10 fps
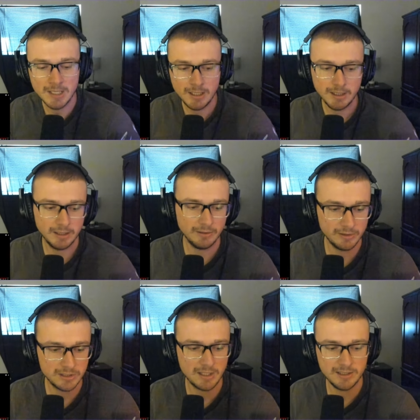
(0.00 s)
you know
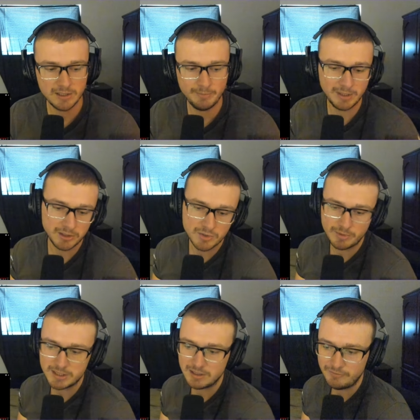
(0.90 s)
there's it's a
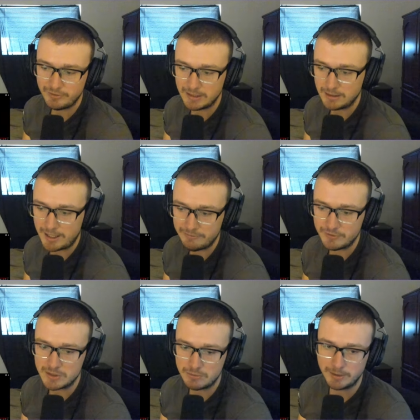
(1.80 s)
bittersweet symphony life
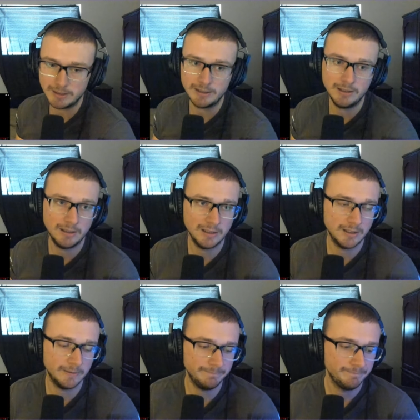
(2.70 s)
is really
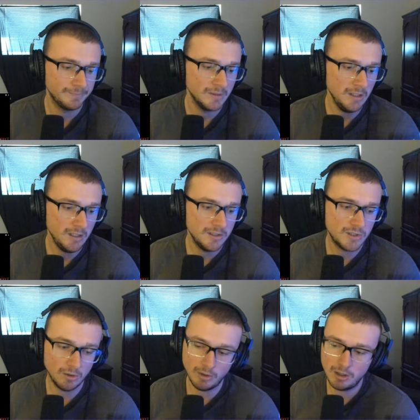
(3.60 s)
um,
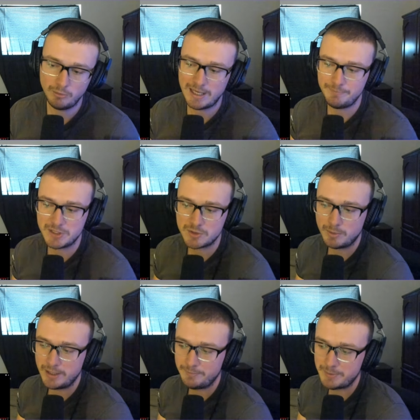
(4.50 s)
so i'll wrap this
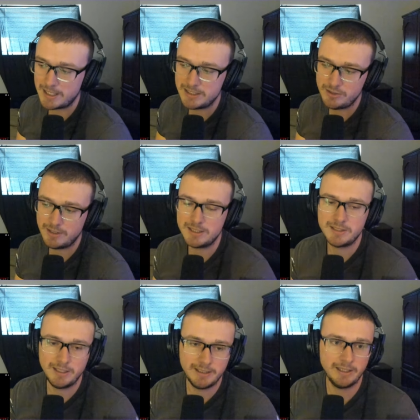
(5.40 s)
one up guys you guys
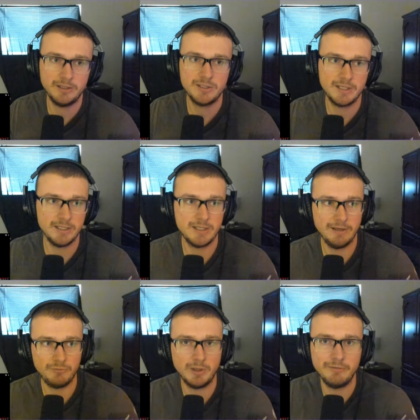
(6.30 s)
take care stay
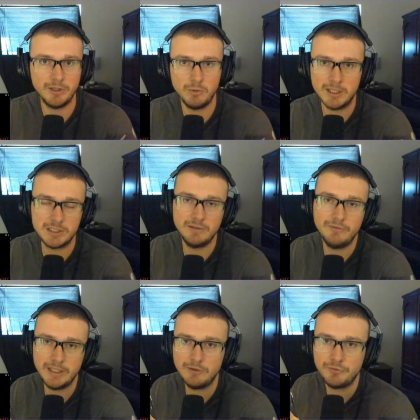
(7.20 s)
safe wherever you're watching the
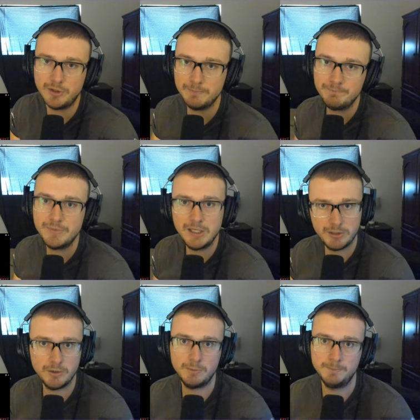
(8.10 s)
video from thank you